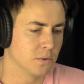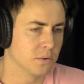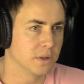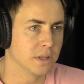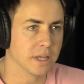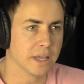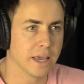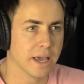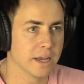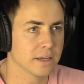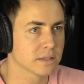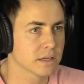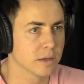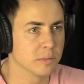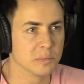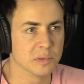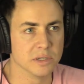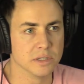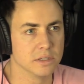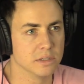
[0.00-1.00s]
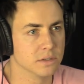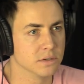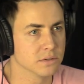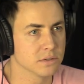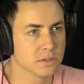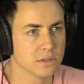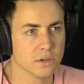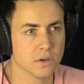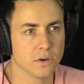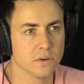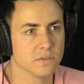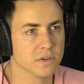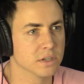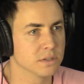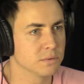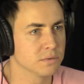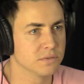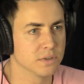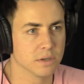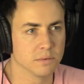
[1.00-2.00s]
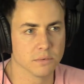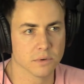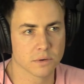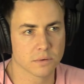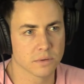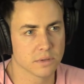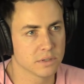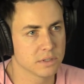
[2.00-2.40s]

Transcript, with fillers: oil and gas companies, you know, Cenovus, we've done work mm-hmm.